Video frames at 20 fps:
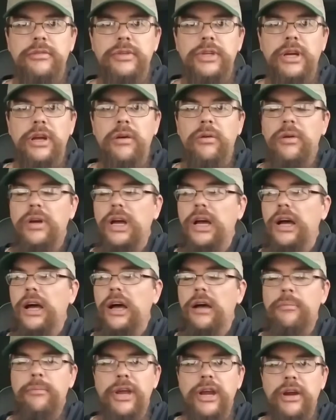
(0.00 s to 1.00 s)
You know, uh,
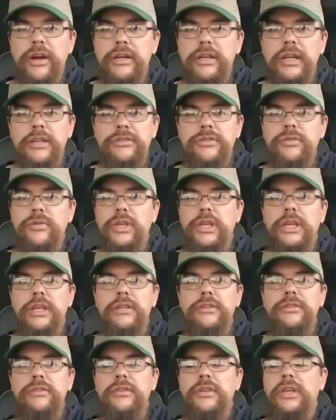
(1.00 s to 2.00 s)
I'm married, got two
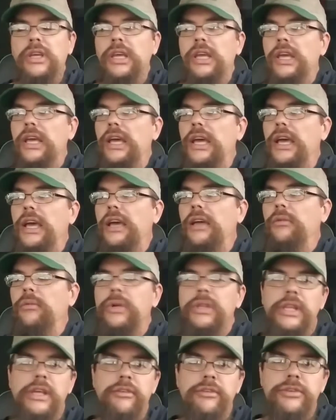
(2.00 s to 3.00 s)
kids, and
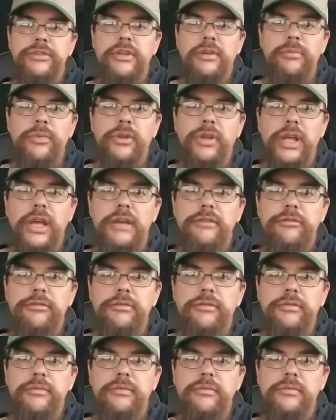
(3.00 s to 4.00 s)
we live a simple
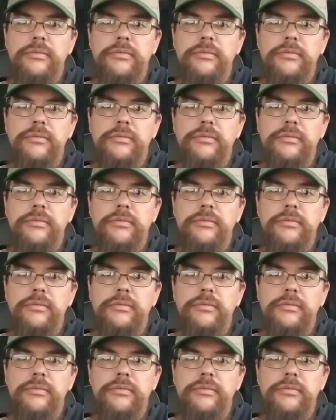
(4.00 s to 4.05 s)
life.